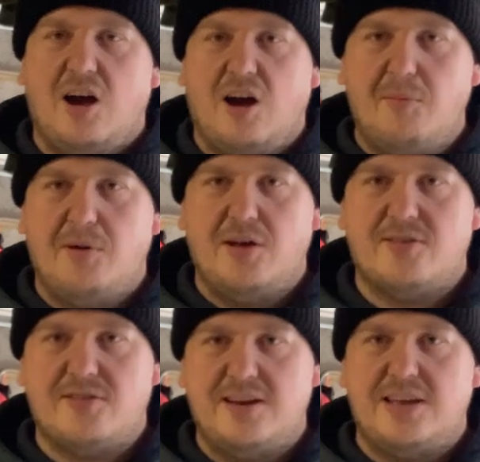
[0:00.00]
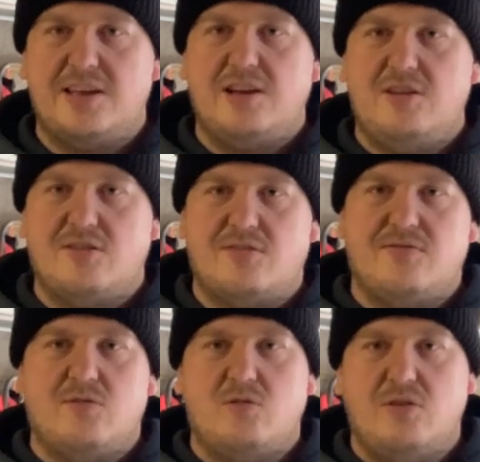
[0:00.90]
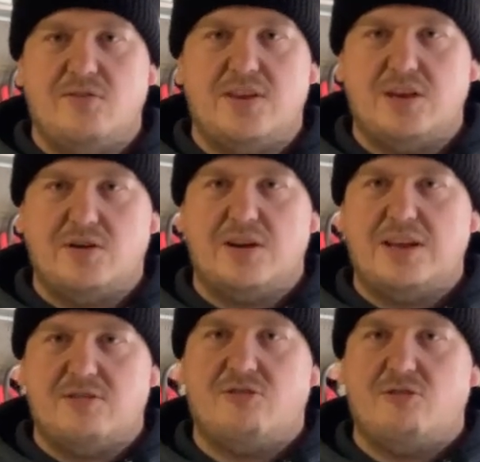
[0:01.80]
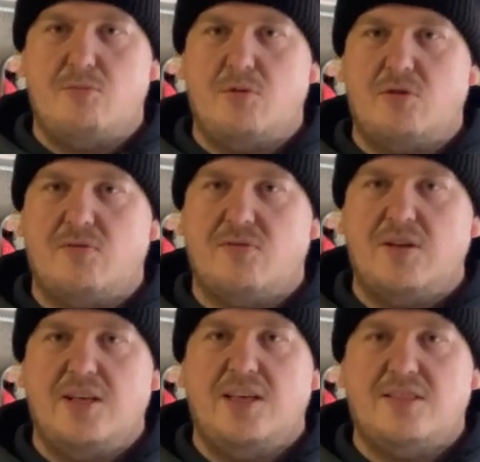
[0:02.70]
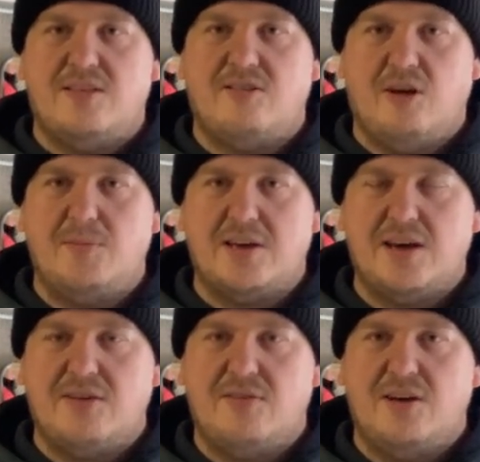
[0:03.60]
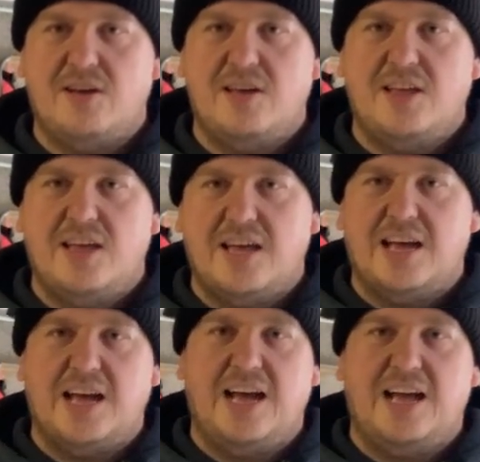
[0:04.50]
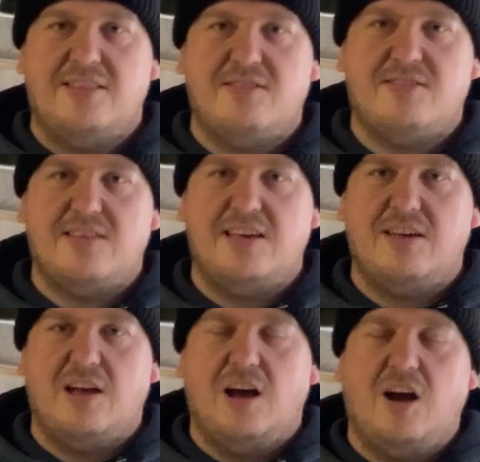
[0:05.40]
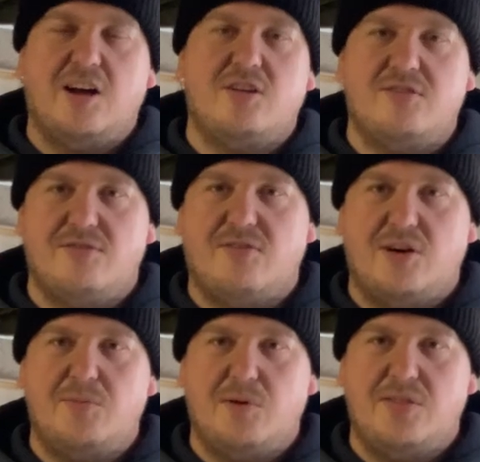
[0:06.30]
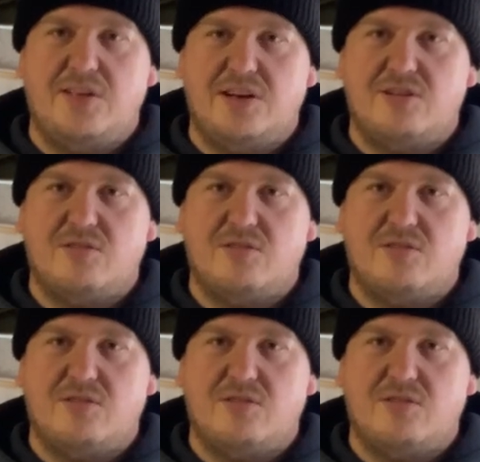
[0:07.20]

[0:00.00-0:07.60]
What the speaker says: I personally looked for a video on how to remove the timing cover, and that I couldn't find one that